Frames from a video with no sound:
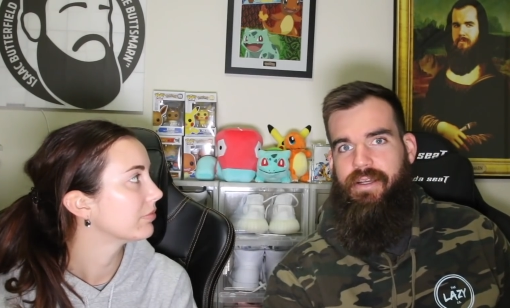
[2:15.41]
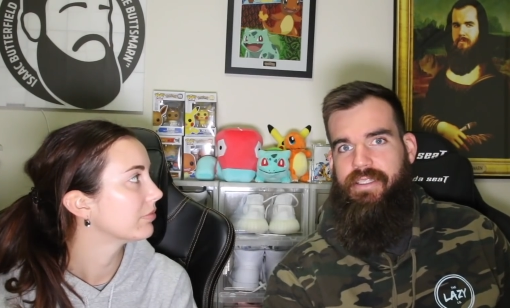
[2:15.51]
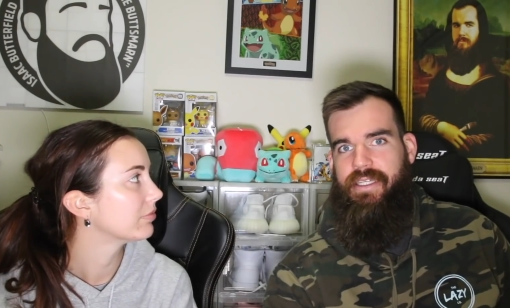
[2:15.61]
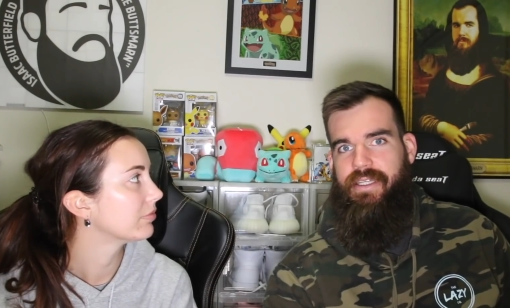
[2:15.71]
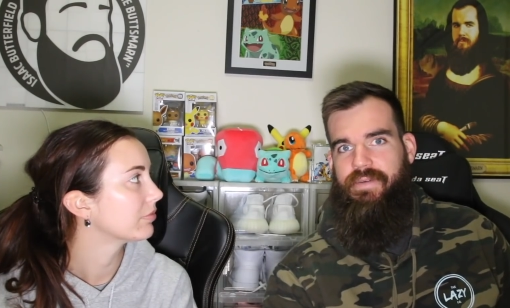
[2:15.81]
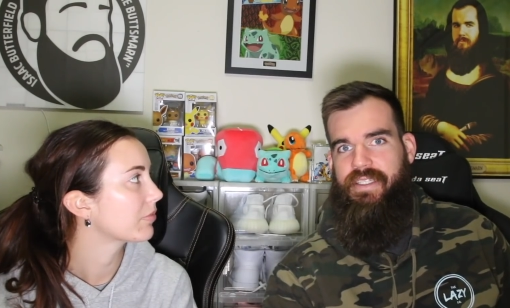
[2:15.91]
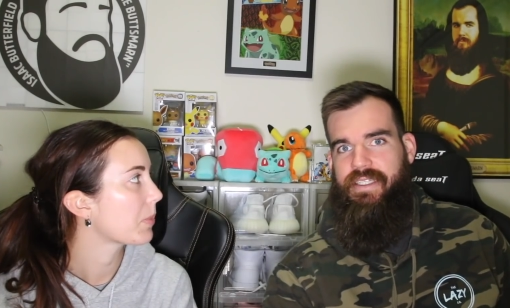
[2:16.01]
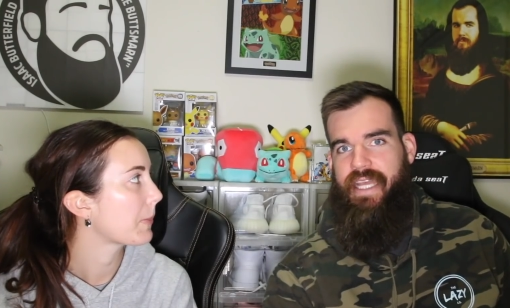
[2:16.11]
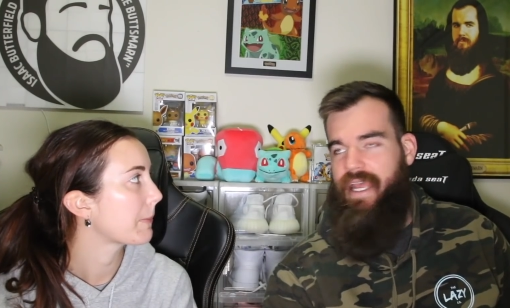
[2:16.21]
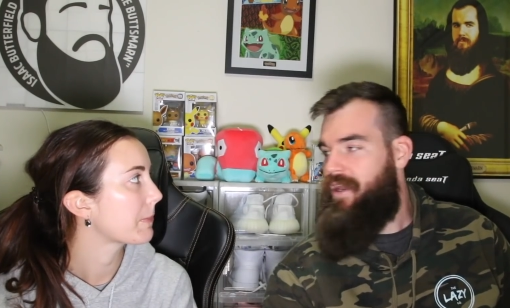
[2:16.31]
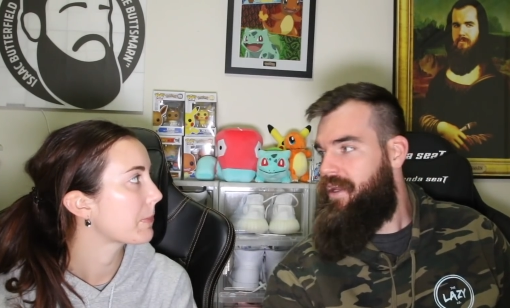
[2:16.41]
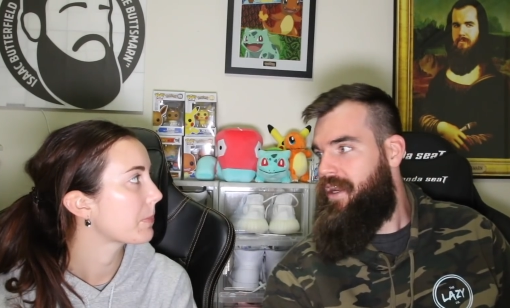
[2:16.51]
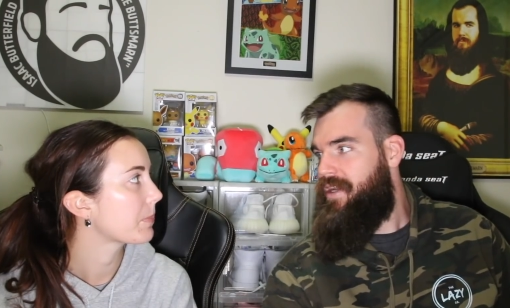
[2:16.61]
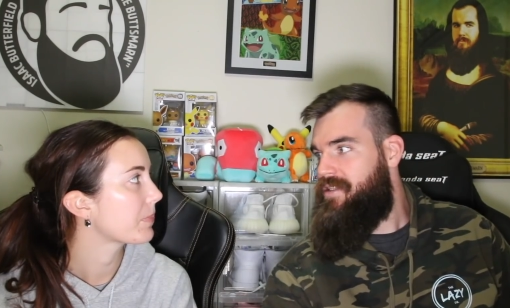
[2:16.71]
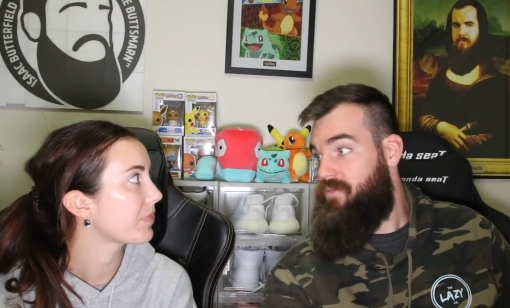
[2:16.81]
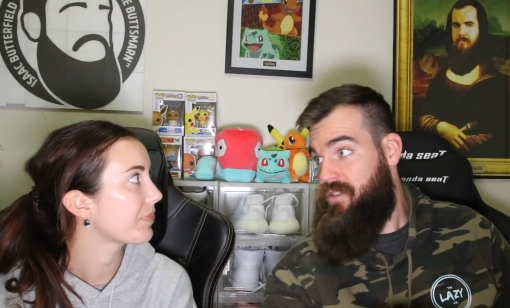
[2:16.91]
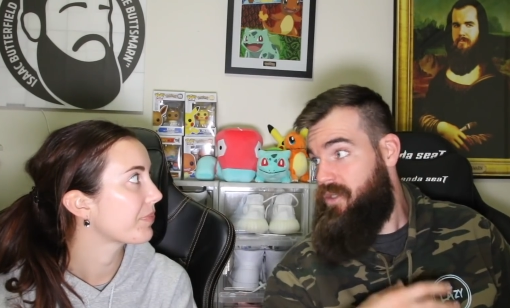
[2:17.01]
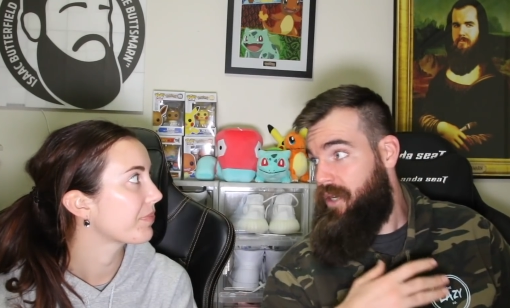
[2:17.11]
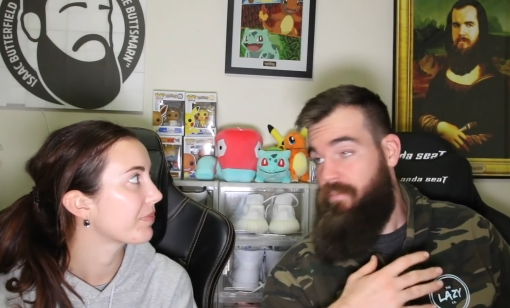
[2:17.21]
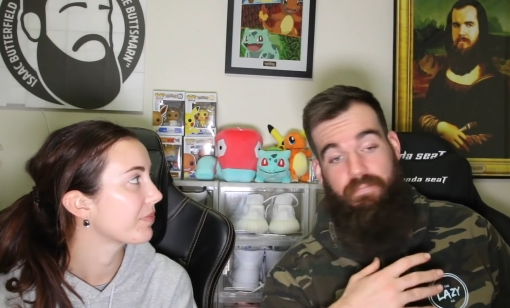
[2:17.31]
Speaker 1: it said there was a townhouse that was
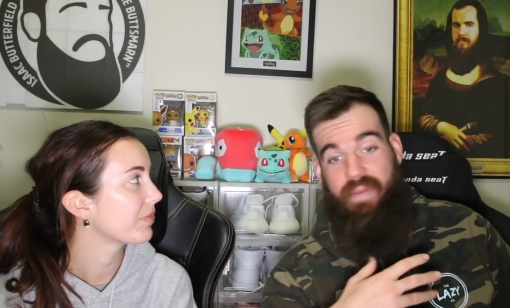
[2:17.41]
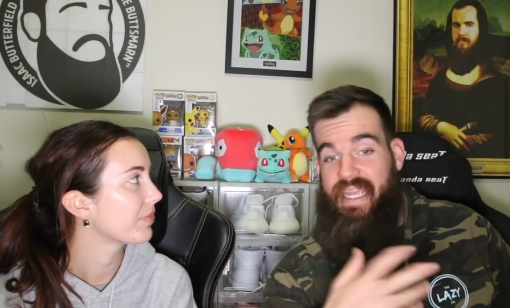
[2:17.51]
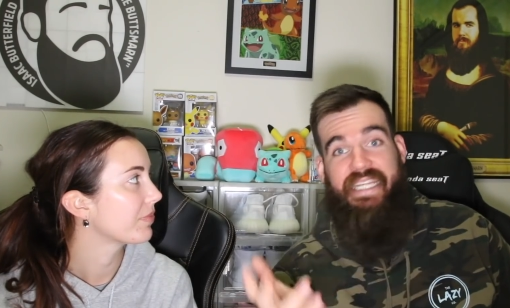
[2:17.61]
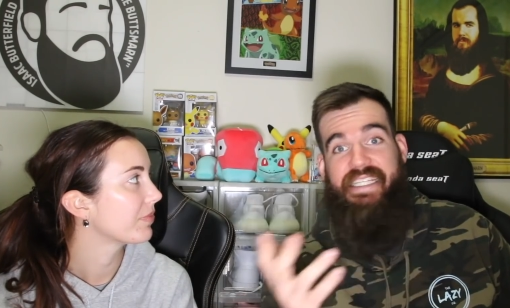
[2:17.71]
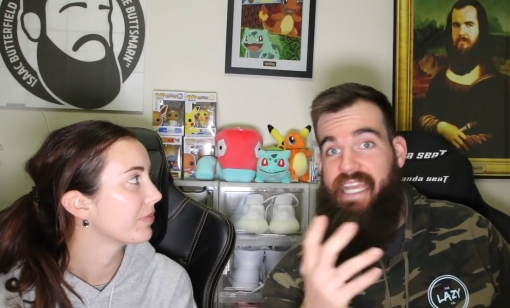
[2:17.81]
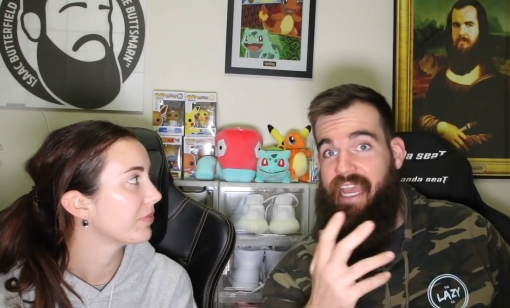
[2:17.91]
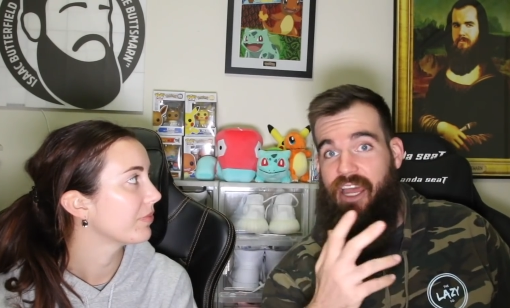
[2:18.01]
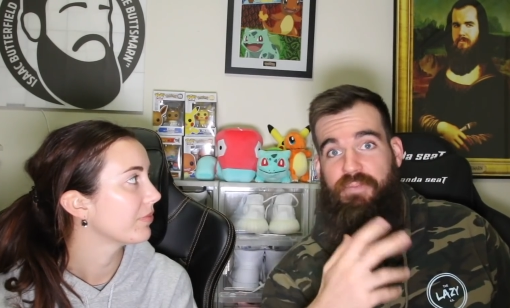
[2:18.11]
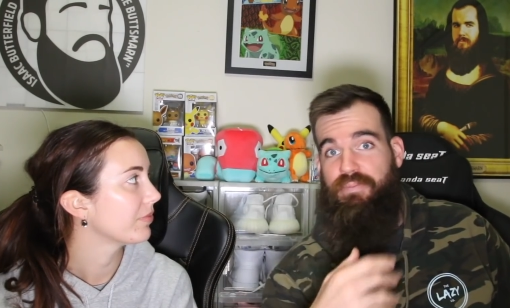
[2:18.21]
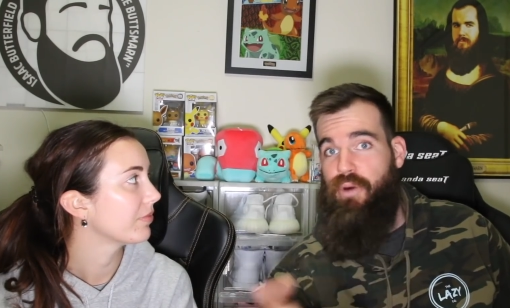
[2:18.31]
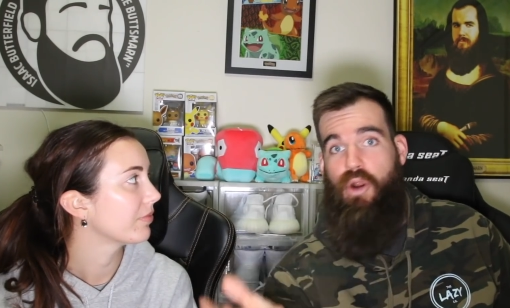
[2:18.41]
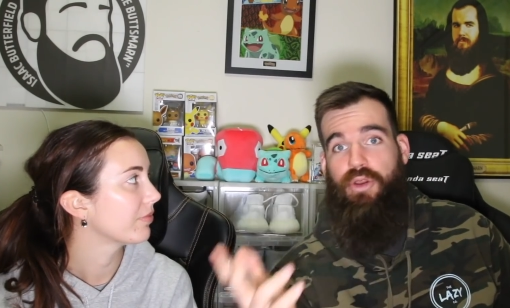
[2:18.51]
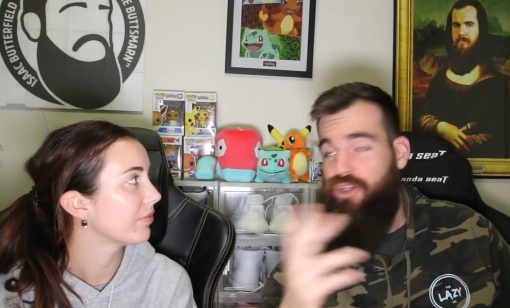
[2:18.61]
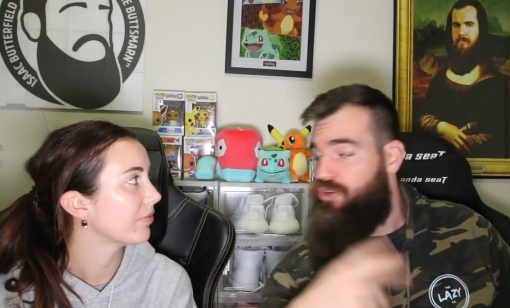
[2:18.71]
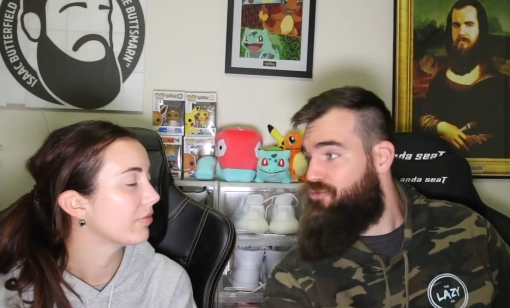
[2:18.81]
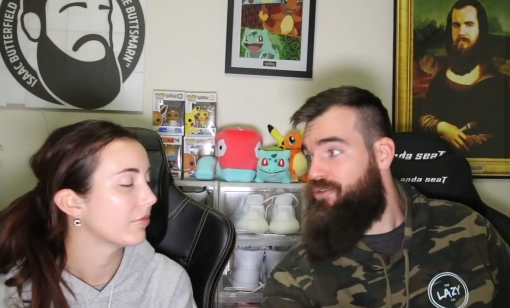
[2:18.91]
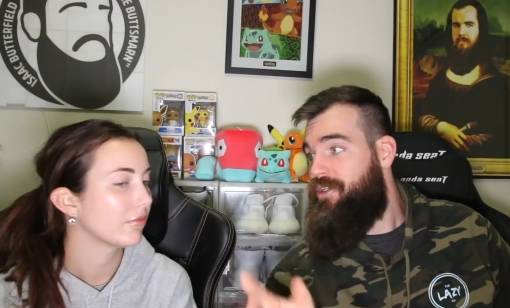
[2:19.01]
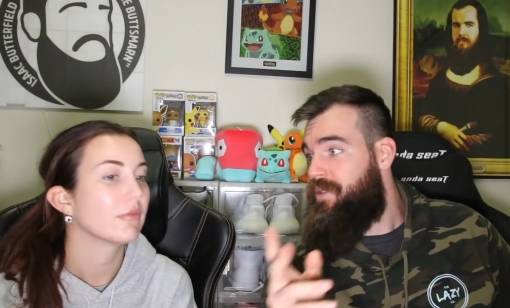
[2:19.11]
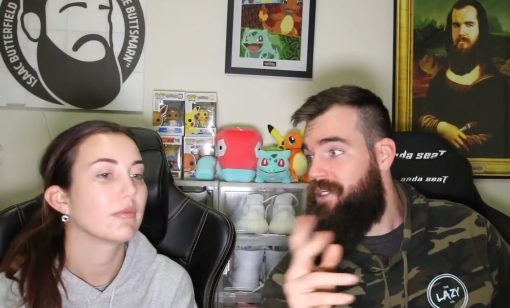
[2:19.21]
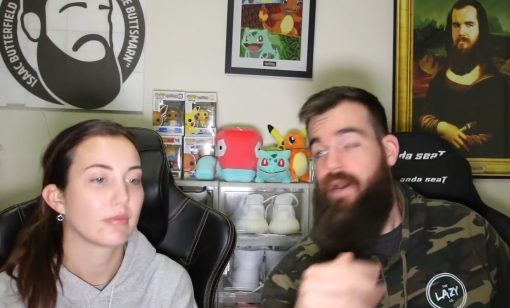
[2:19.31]
like beaten down, broken,
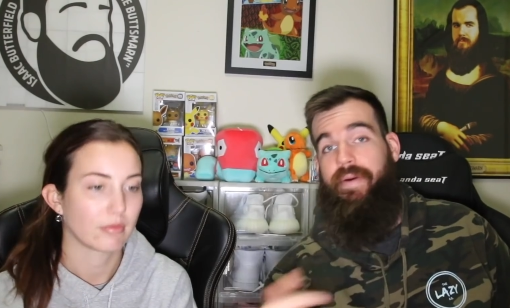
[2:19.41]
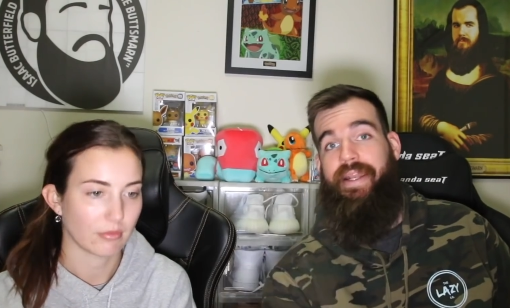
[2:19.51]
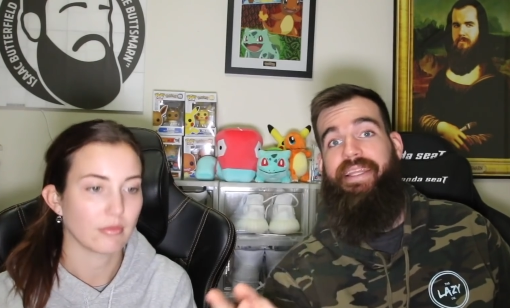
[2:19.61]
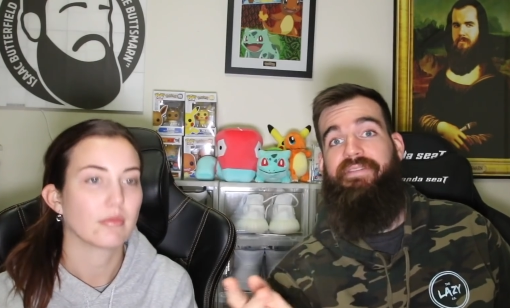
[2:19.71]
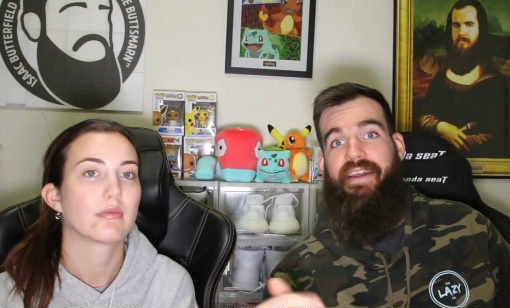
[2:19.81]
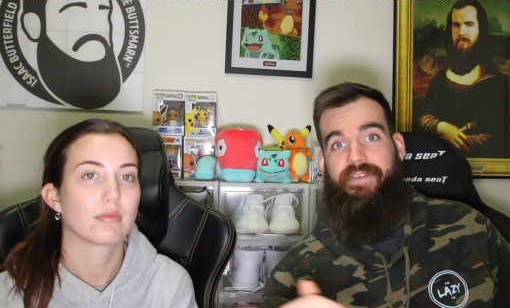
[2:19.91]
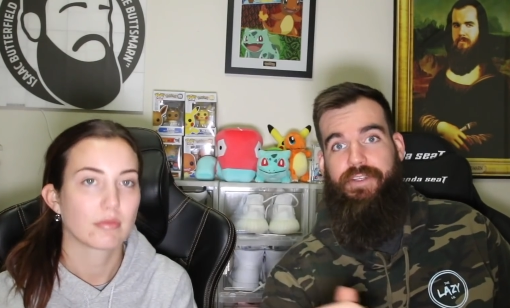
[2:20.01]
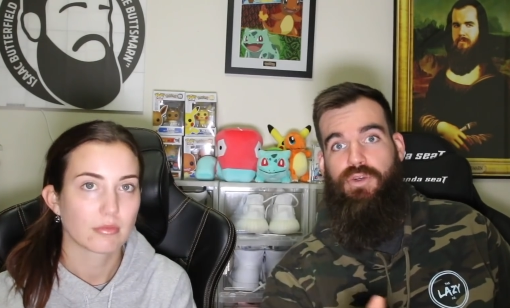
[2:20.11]
ruined. No one had lived there for